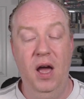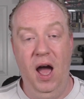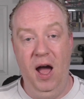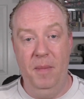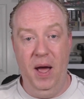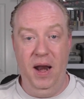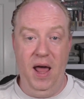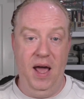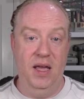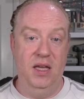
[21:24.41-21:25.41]
And
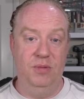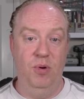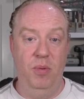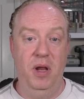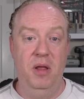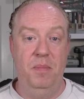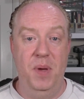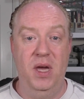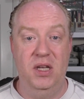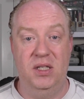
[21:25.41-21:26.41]
that is probably the
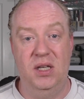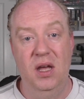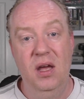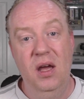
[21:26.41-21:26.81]
biggest